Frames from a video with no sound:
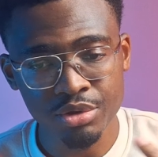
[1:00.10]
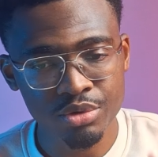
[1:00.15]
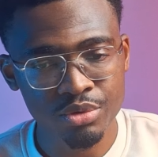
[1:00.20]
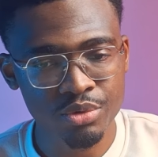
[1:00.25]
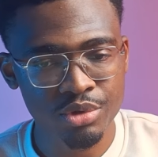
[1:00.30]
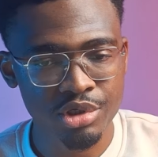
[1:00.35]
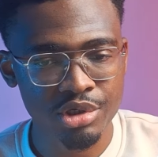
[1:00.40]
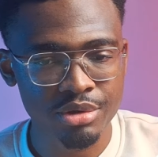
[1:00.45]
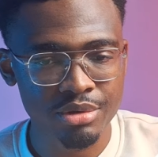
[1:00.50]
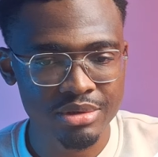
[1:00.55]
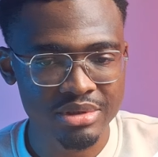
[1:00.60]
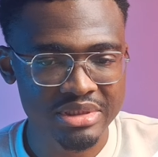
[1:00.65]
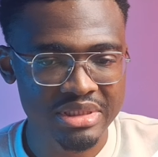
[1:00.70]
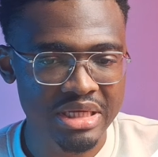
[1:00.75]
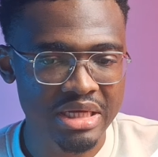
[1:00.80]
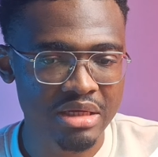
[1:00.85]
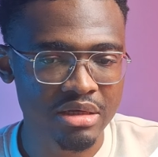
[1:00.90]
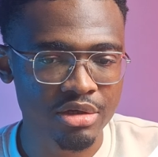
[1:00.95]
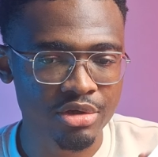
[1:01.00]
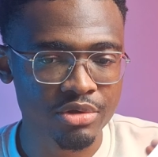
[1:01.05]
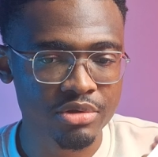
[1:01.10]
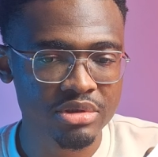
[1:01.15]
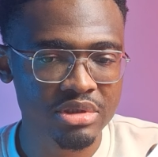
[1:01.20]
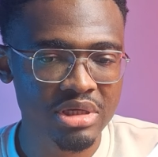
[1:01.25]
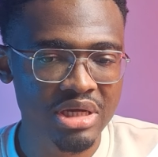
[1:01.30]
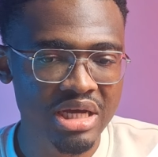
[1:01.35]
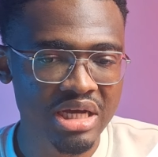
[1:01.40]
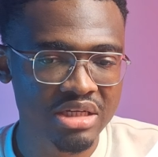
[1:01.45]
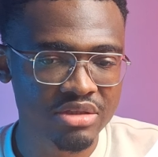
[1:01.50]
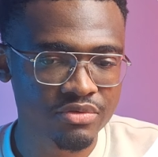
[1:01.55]
you do here is that the
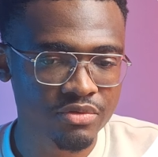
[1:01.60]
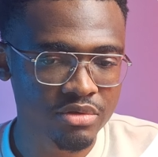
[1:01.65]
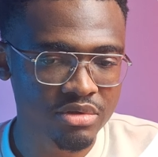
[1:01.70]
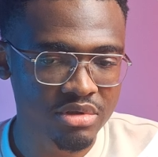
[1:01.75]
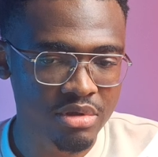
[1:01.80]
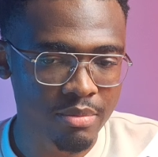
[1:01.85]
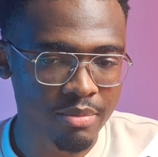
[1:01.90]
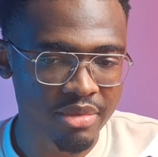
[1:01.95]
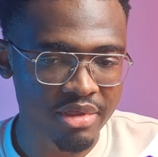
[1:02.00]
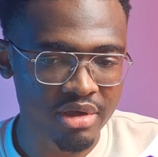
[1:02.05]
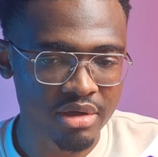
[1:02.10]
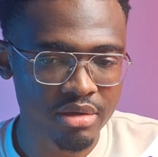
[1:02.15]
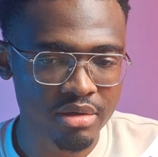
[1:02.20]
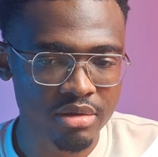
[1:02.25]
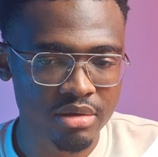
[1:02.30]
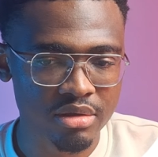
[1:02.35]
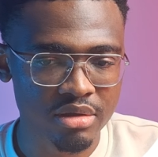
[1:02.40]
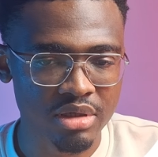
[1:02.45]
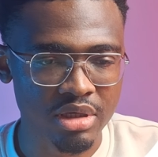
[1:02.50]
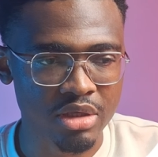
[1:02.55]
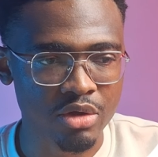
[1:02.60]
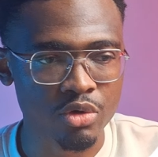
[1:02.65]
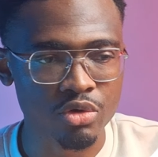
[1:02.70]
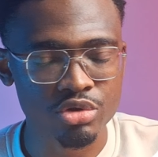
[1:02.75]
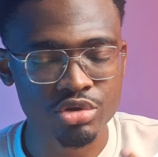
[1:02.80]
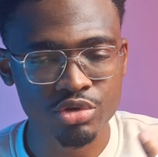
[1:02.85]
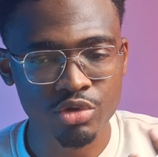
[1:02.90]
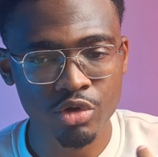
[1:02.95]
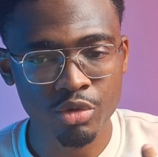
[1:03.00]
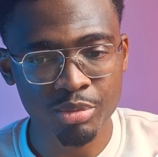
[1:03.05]
user asks for something. It
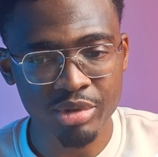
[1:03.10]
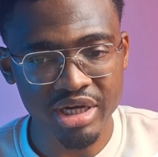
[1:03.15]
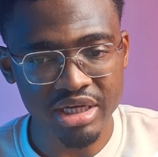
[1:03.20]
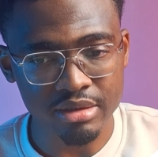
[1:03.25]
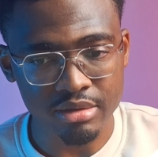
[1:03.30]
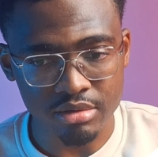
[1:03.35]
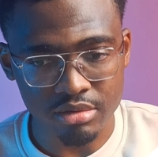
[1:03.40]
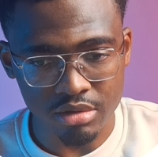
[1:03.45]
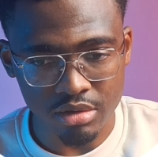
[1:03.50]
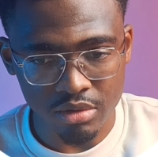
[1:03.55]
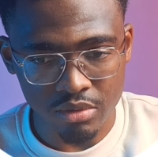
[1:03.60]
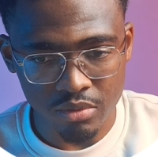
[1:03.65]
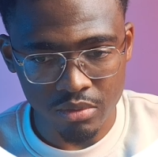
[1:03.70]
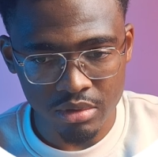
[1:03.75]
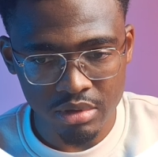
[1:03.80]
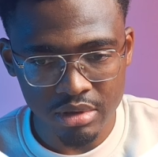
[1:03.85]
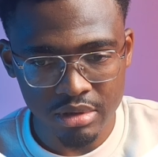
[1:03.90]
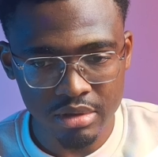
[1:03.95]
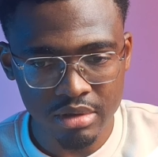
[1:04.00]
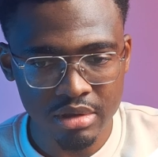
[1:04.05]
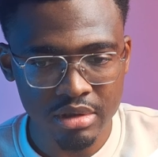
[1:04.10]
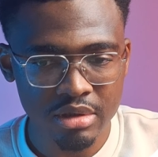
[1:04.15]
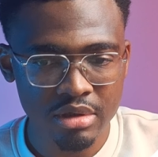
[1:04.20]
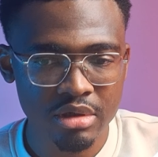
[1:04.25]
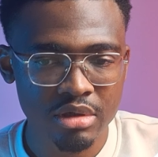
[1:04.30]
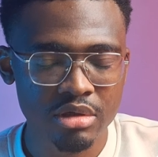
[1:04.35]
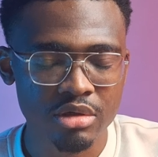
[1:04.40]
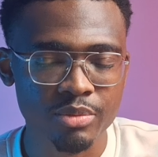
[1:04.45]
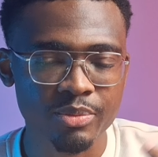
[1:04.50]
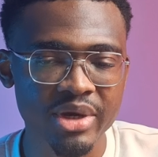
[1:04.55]
goes to the Python code.
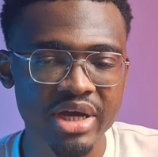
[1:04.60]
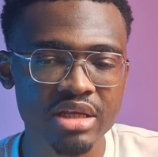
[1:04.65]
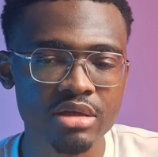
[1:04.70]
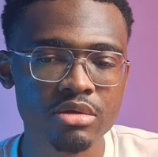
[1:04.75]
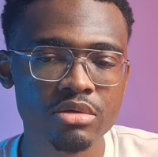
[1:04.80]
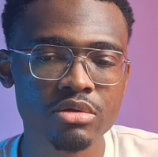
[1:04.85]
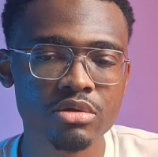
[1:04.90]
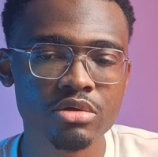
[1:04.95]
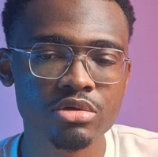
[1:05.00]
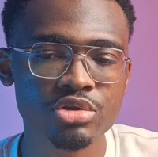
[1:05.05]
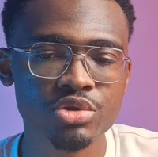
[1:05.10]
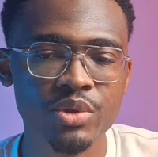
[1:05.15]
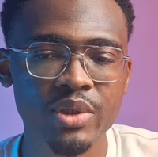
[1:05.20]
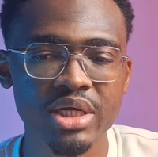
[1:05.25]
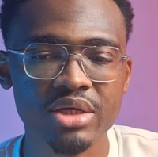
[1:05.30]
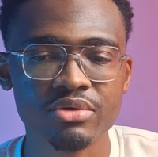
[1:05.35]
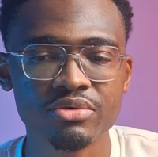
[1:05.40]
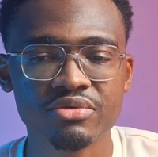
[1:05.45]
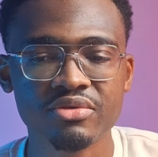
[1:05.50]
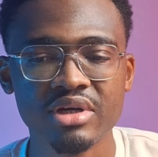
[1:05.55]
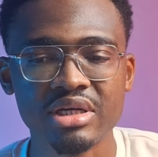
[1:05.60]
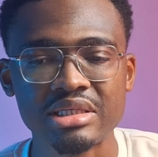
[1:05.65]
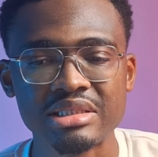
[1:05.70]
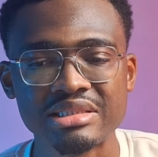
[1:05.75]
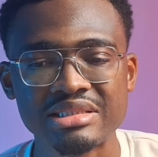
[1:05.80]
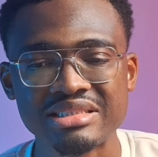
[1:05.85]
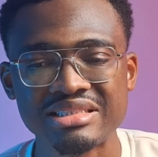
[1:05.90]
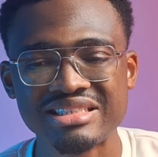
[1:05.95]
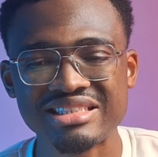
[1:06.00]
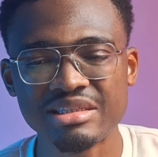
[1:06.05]
The Python code tries to find
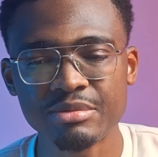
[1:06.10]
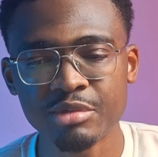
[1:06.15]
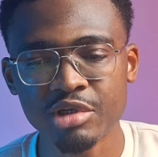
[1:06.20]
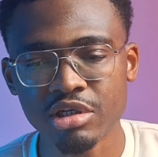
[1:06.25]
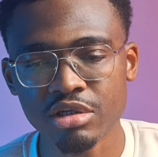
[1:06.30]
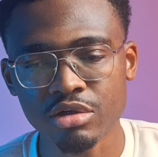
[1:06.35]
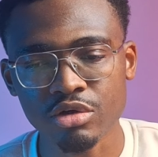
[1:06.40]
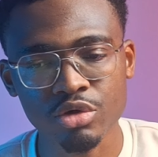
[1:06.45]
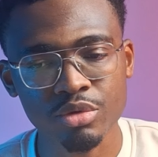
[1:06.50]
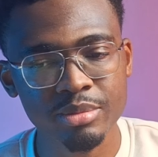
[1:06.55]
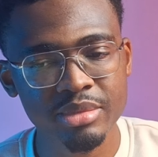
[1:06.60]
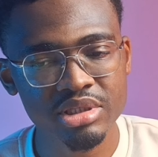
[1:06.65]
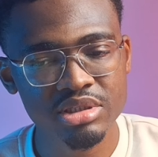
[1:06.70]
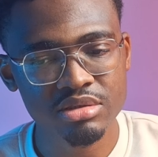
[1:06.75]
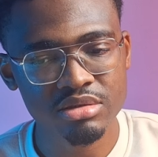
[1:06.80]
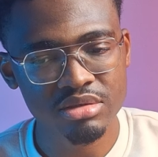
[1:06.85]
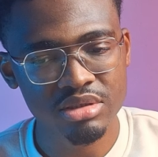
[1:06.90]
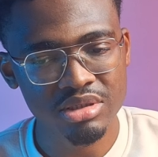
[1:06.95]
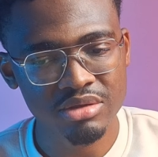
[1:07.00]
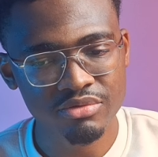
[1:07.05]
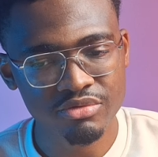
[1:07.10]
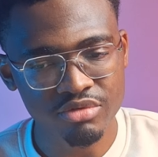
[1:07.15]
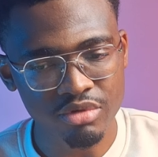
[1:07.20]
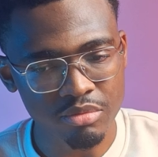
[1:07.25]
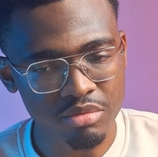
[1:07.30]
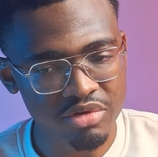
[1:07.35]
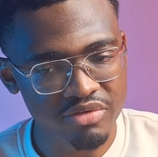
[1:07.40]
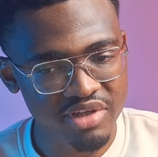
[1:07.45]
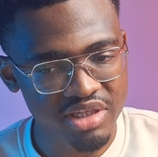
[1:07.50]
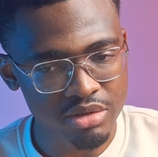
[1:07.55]
similar documents
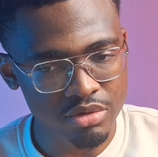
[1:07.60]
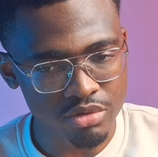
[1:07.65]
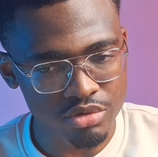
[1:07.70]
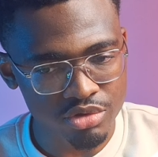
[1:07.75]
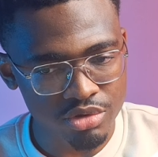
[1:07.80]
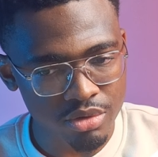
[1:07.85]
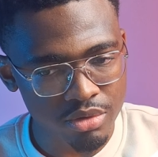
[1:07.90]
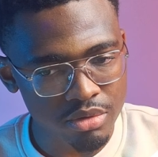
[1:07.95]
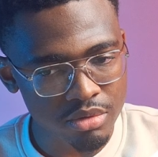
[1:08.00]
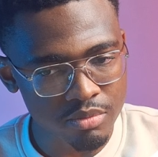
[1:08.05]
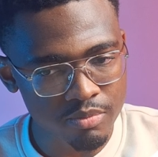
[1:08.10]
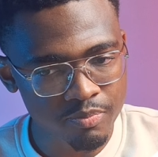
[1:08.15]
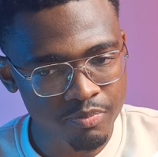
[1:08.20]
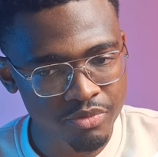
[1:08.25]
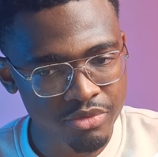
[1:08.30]
from the vector store